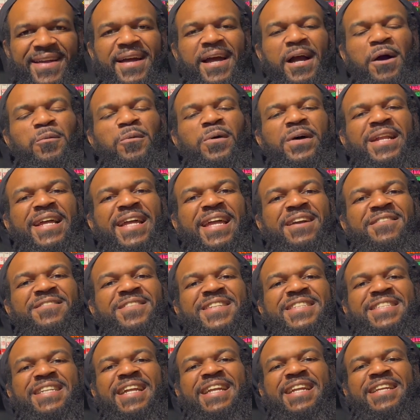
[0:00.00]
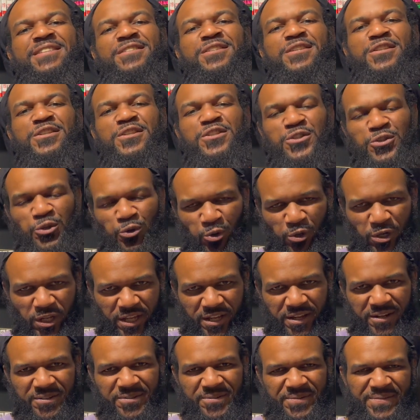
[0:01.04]
I want to give a shout out to the
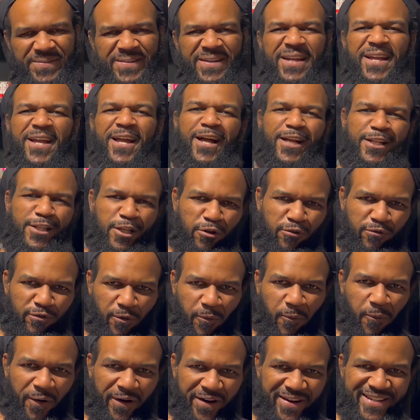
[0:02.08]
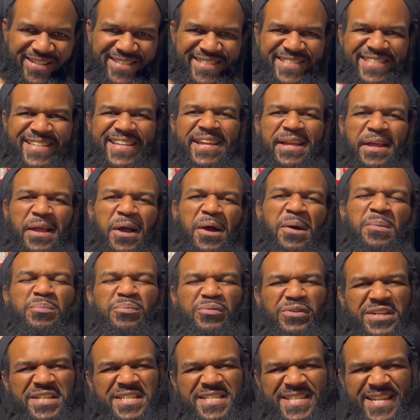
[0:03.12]
studio, Clover Works.
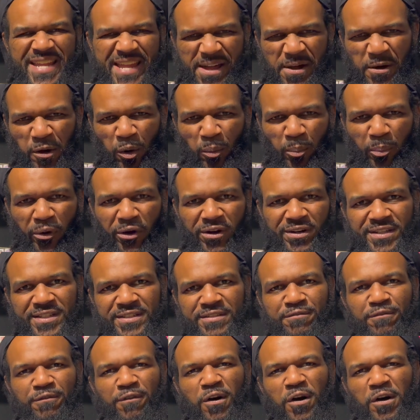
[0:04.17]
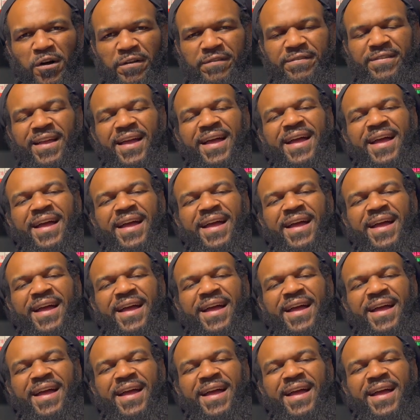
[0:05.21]
Appreciate all parties involved.